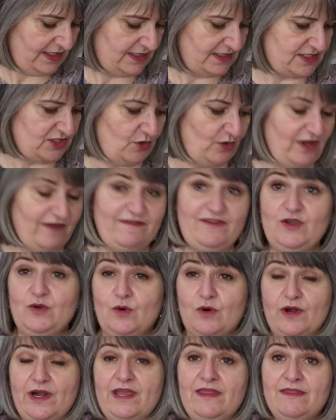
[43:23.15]
So if
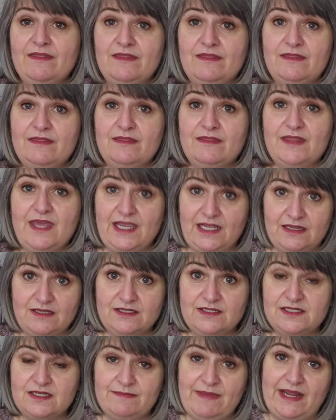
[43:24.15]
you are in
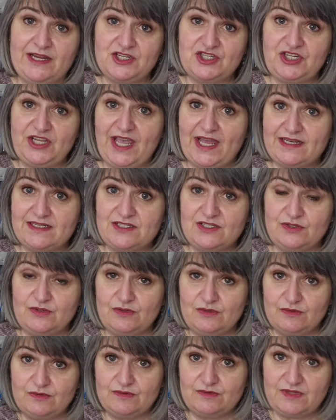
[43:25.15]
England. I managed to get
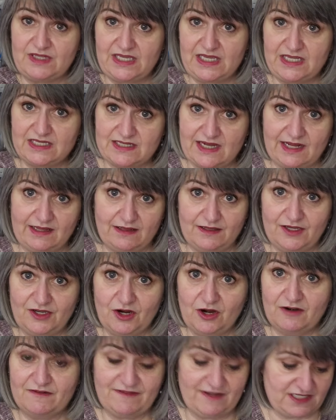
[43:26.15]
to the East Anglia
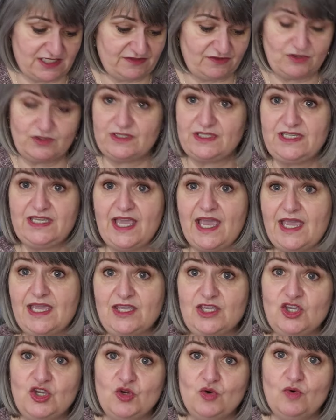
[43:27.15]
Yarn Festival. Yay
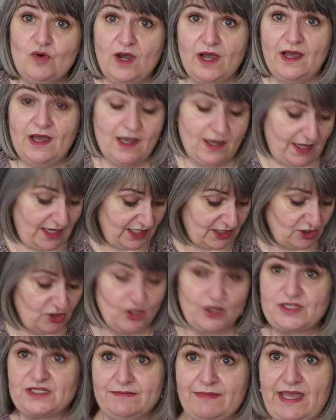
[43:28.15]
you! Uh, it
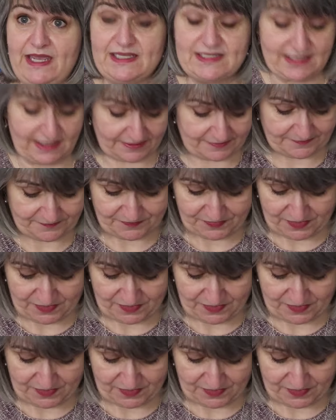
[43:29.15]
looked amazing.